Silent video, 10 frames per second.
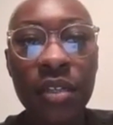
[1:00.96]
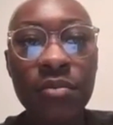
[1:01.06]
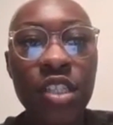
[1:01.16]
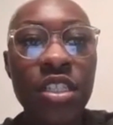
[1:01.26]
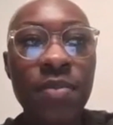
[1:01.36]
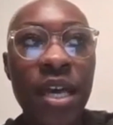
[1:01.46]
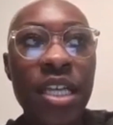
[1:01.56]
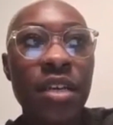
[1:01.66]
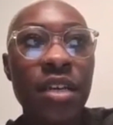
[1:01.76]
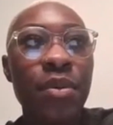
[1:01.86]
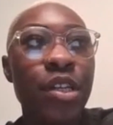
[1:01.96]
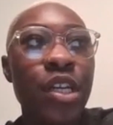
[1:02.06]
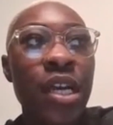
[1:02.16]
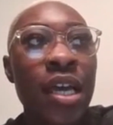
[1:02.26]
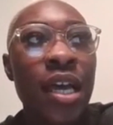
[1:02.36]
Just this past summer,
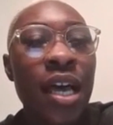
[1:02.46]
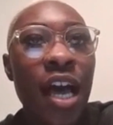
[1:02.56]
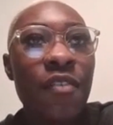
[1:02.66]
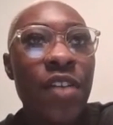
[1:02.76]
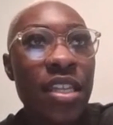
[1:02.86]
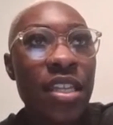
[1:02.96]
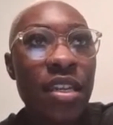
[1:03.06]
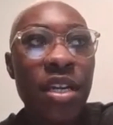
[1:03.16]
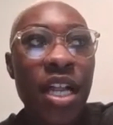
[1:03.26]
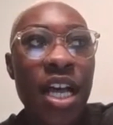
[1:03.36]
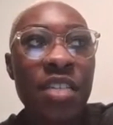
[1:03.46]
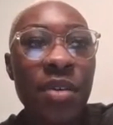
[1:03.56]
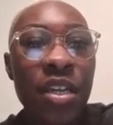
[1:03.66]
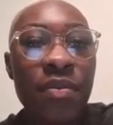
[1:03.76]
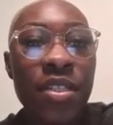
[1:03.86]
I forgot the name of the class,
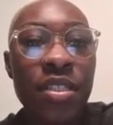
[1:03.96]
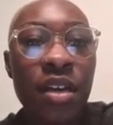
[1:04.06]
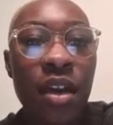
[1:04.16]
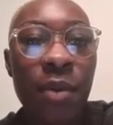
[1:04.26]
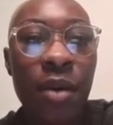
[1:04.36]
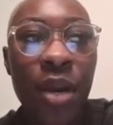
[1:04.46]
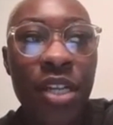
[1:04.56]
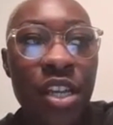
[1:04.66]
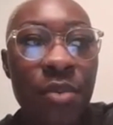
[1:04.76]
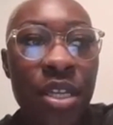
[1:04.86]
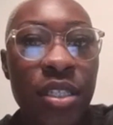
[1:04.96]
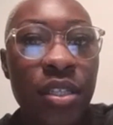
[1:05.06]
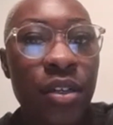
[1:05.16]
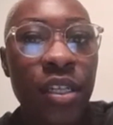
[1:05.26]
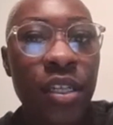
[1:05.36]
but it was talking about project-based
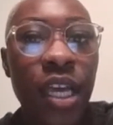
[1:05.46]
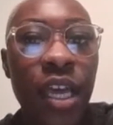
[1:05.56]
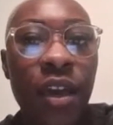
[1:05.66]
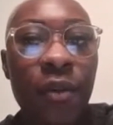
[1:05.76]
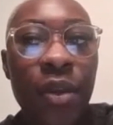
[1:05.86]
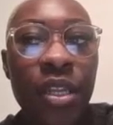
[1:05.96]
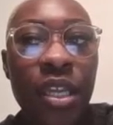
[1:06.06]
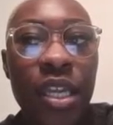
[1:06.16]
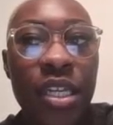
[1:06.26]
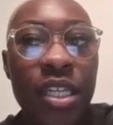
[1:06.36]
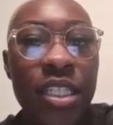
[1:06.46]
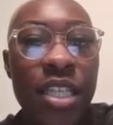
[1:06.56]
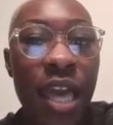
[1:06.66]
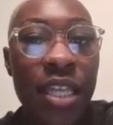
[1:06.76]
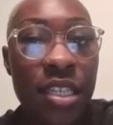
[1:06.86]
learning, and we did an
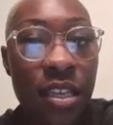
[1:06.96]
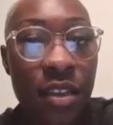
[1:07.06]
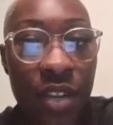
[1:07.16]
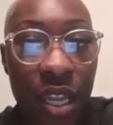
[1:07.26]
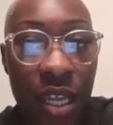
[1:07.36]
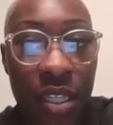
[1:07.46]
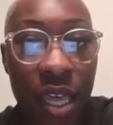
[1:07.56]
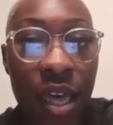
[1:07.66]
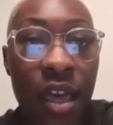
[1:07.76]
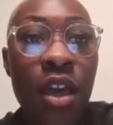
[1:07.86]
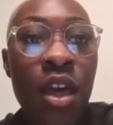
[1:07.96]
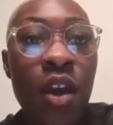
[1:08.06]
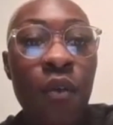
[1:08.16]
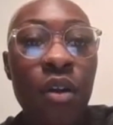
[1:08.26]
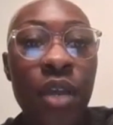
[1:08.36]
activity like that
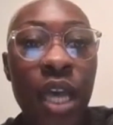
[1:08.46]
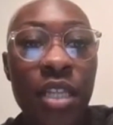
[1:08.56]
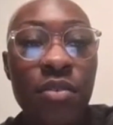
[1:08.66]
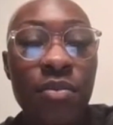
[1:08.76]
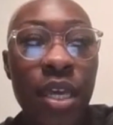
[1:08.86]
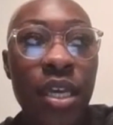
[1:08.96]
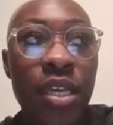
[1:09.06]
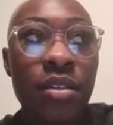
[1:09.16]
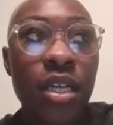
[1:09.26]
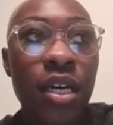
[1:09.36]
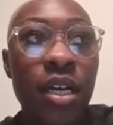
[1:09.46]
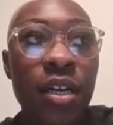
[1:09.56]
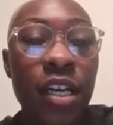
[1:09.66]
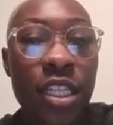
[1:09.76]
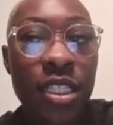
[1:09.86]
where we had to make
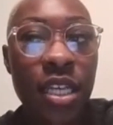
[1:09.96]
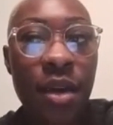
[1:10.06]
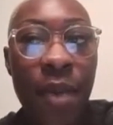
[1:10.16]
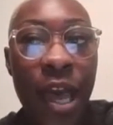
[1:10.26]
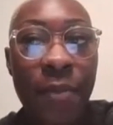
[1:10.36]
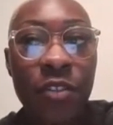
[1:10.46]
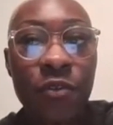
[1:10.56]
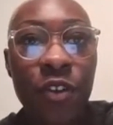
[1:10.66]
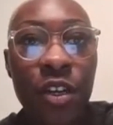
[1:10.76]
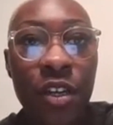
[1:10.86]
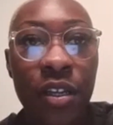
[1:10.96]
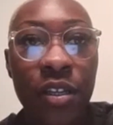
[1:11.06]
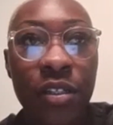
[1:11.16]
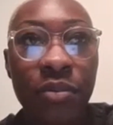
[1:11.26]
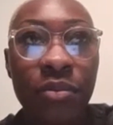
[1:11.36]
concept maps
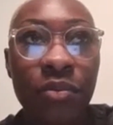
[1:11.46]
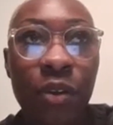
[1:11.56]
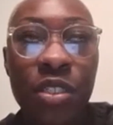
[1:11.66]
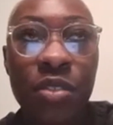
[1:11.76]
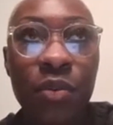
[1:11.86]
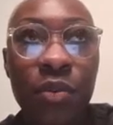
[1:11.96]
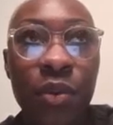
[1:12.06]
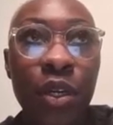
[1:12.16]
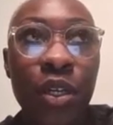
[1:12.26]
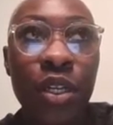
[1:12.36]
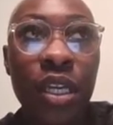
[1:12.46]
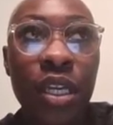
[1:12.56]
from what was the word?